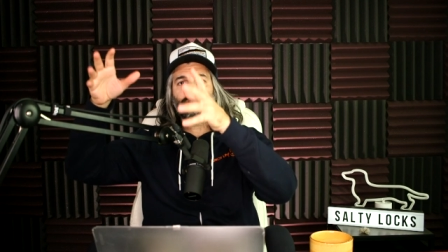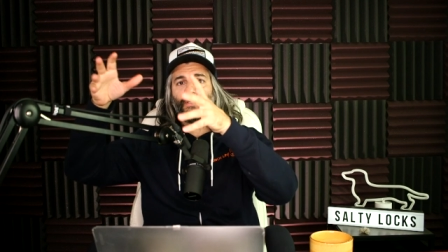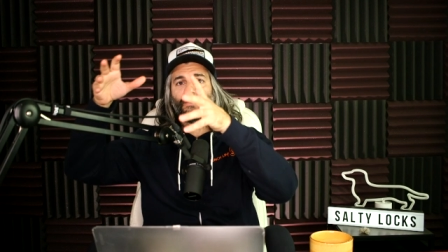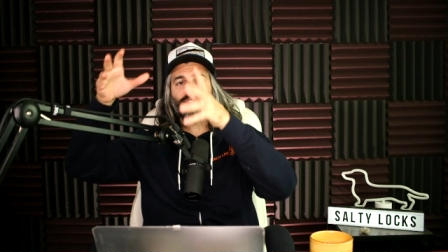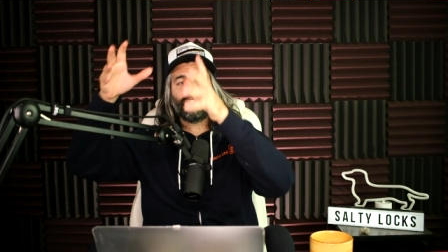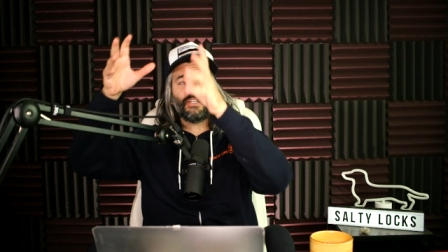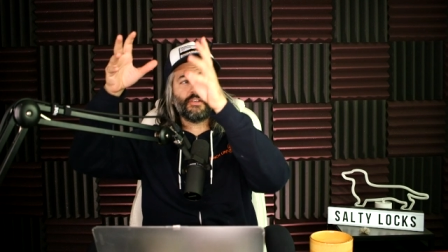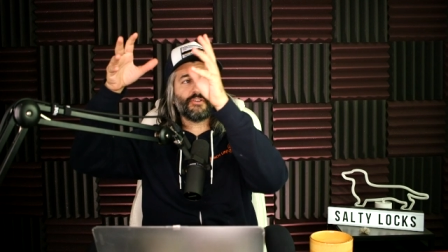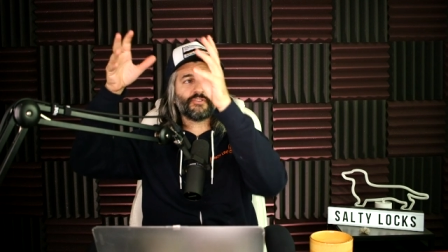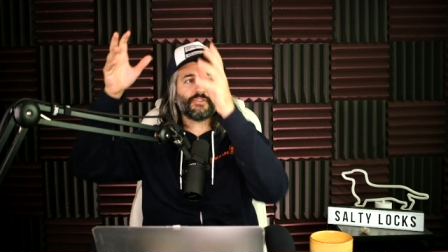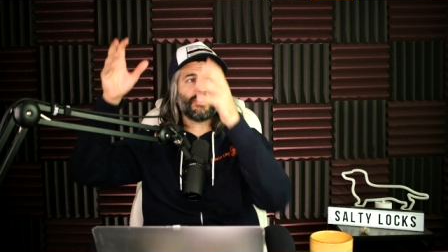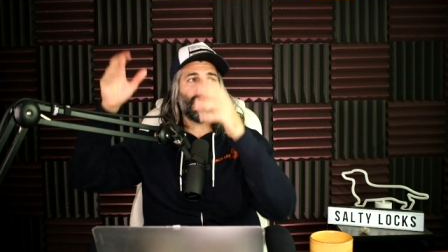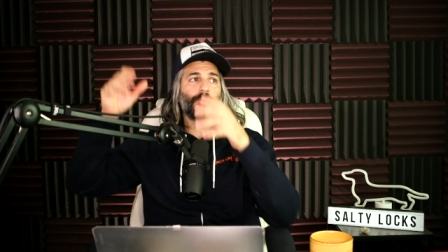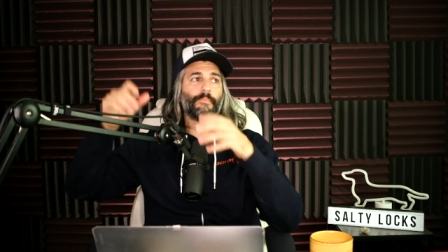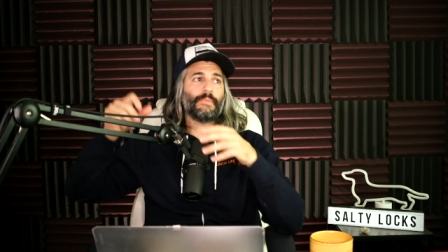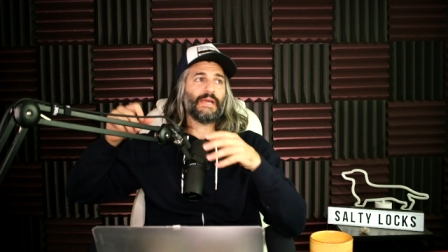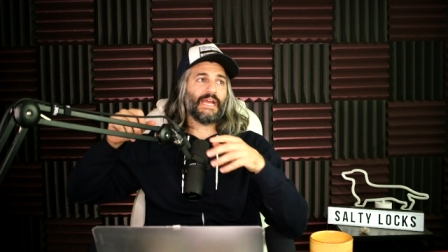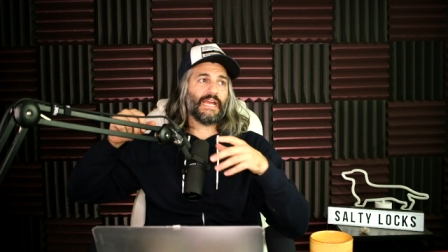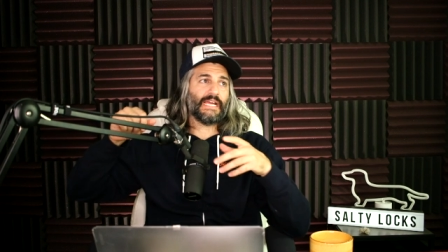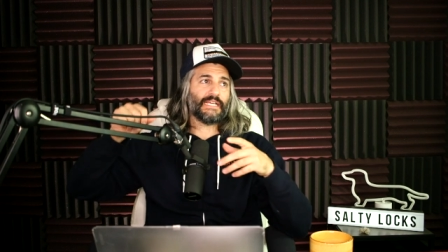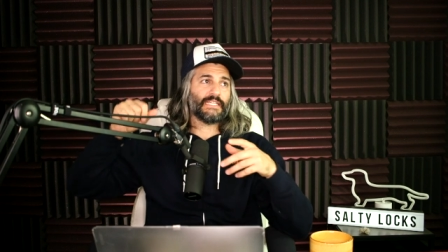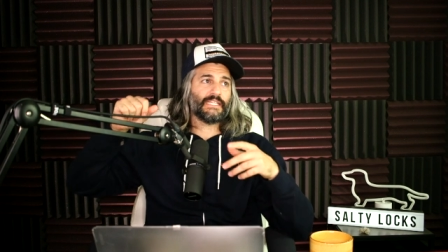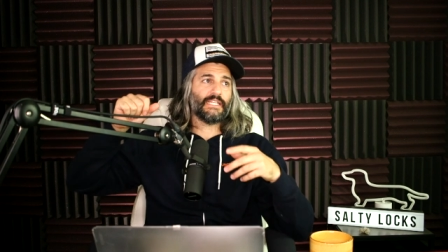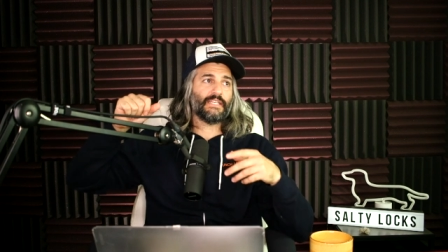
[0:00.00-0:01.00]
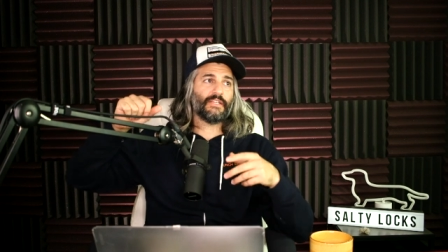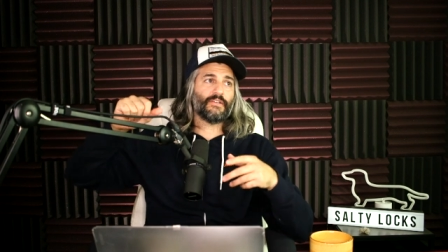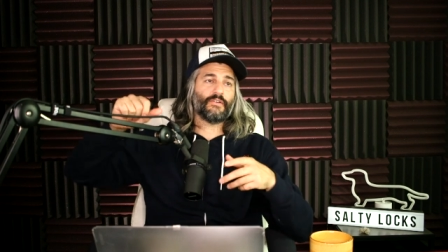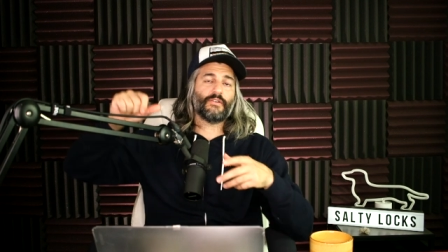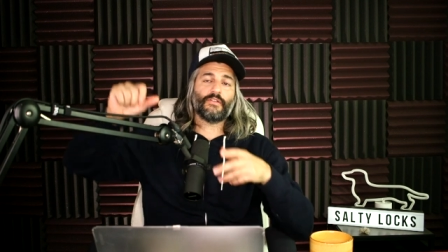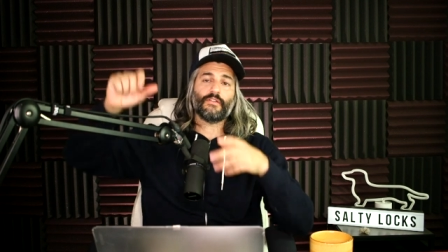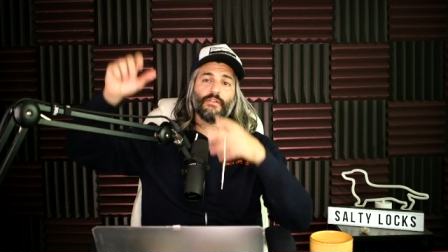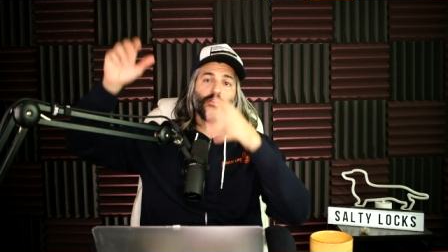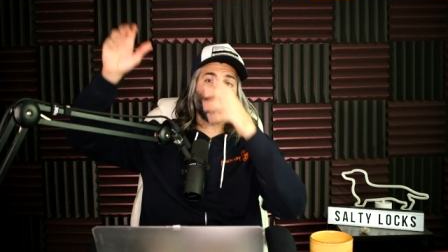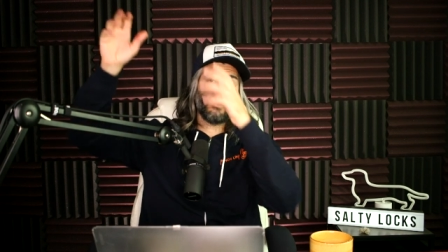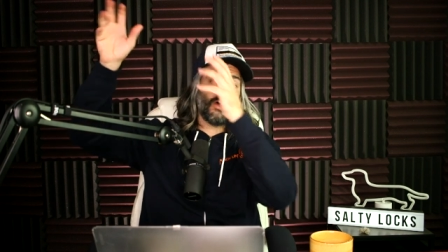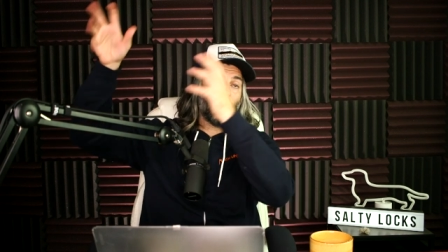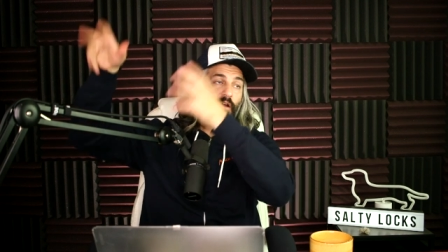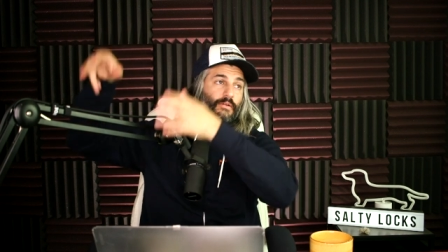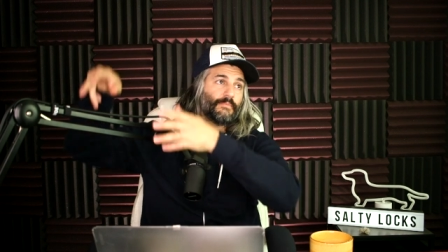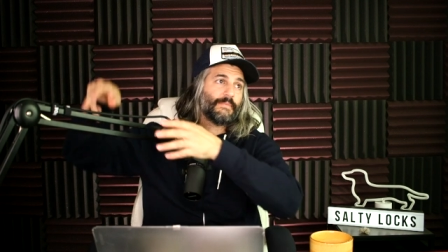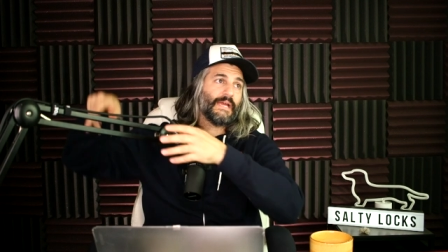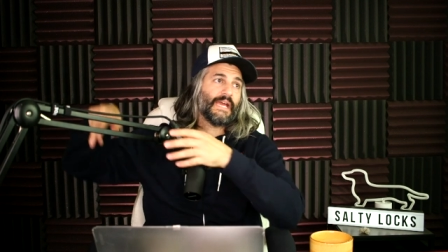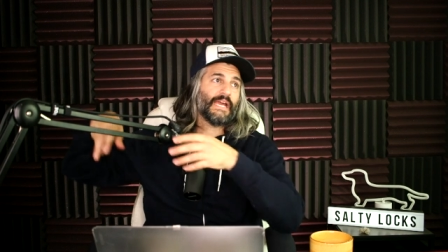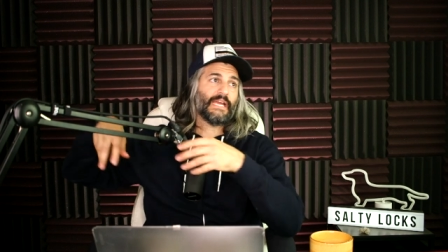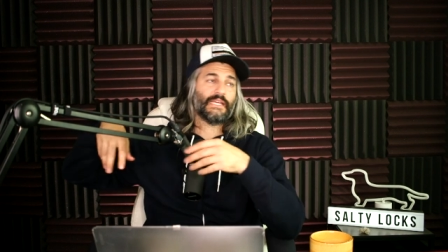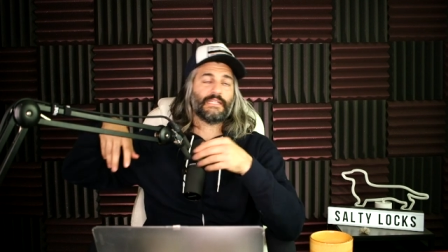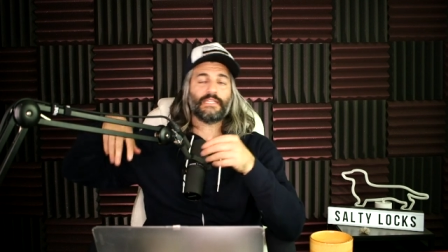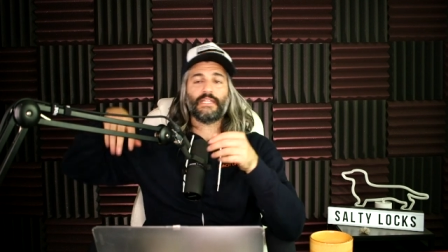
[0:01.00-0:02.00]
the teardrop bag, and then you go to the long
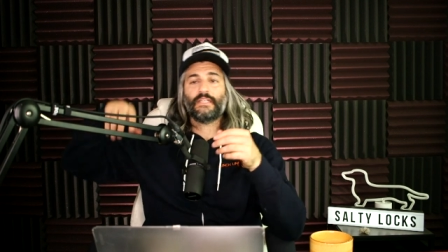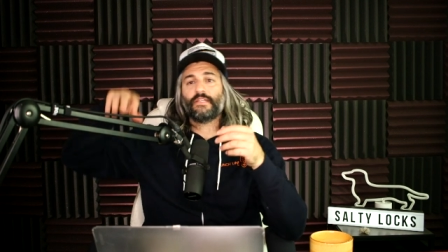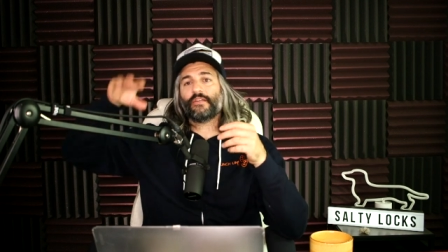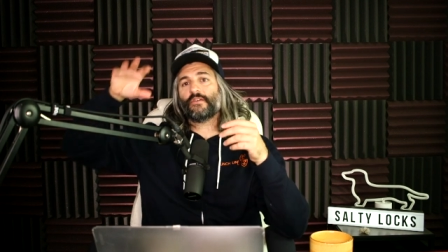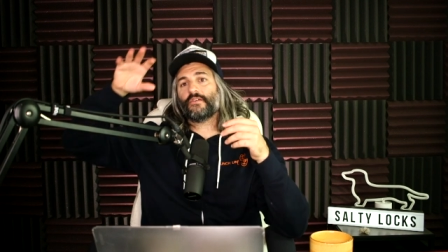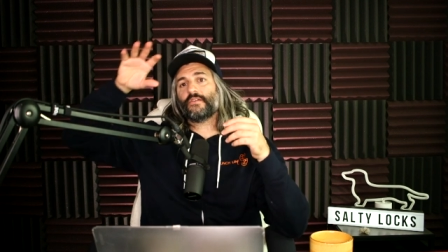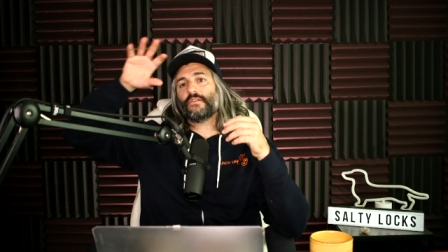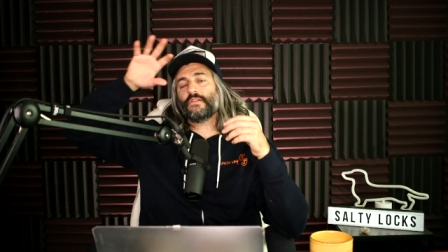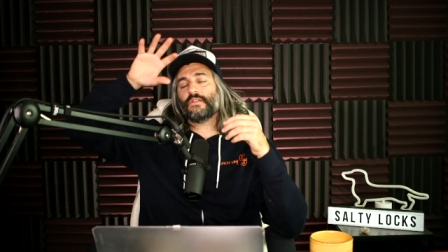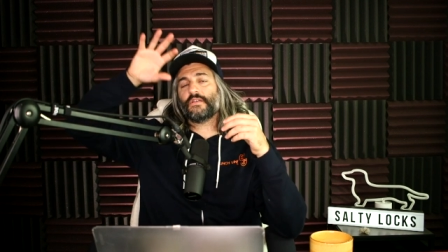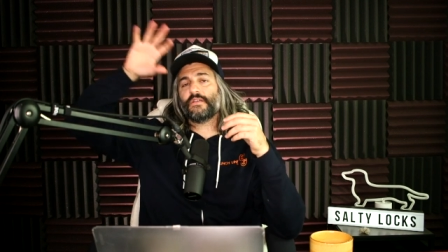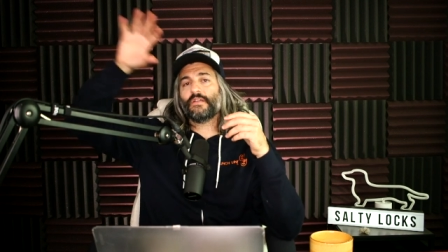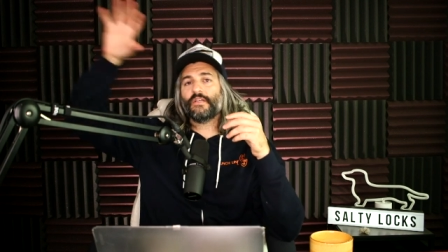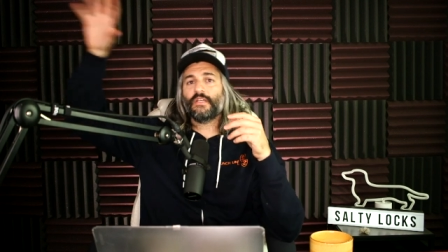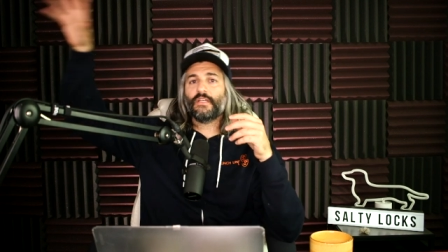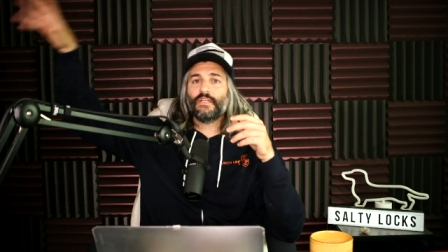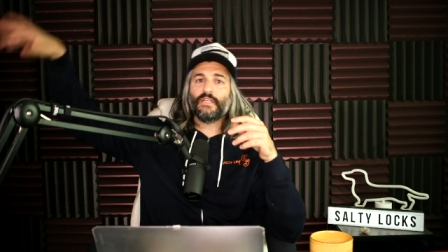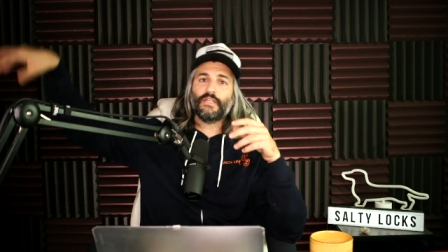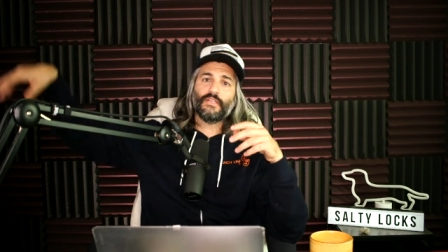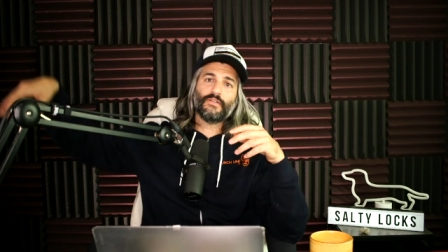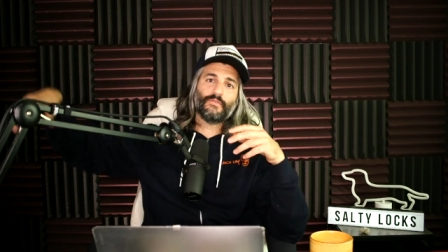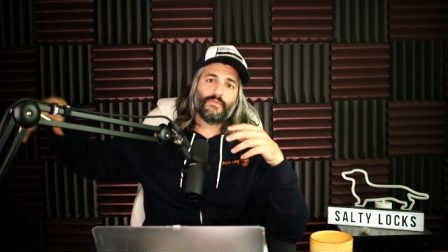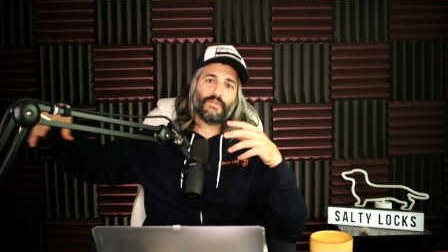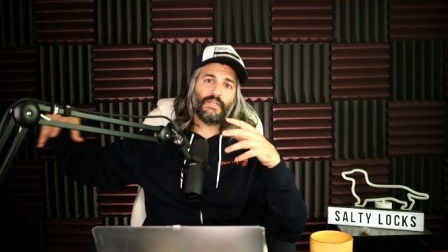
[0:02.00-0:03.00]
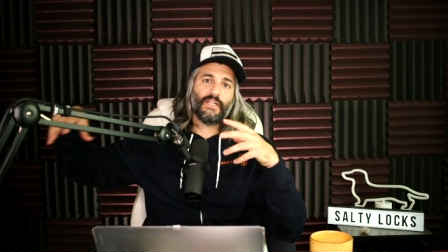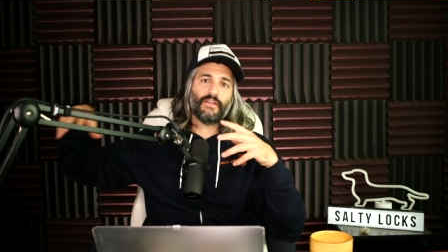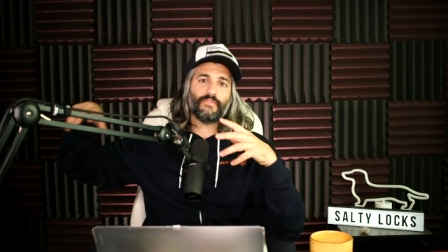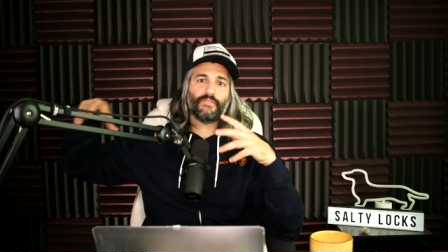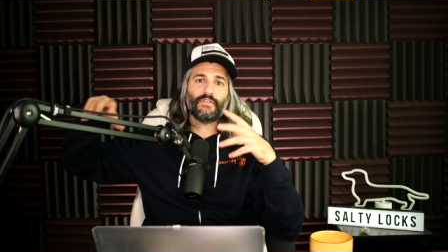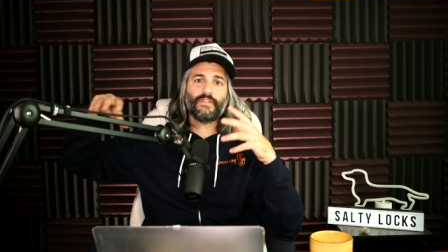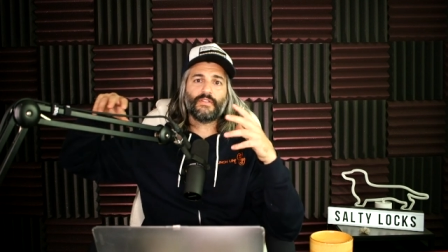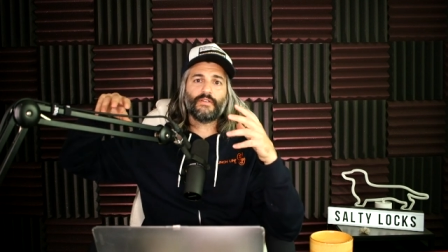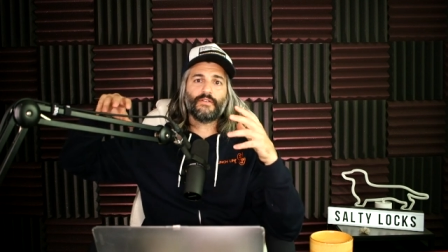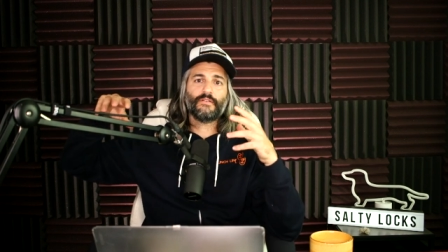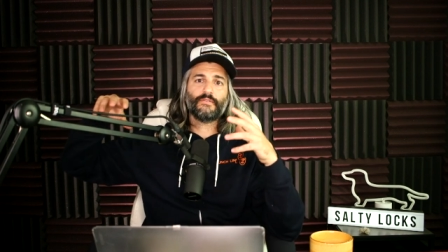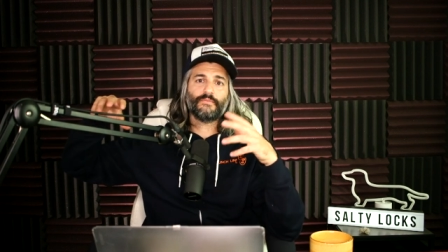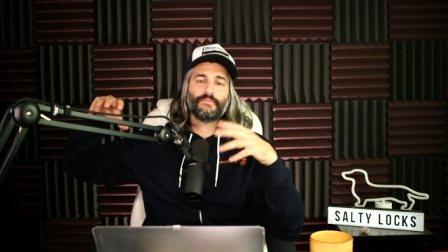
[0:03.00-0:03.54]
bag, and then you go to the whatever, the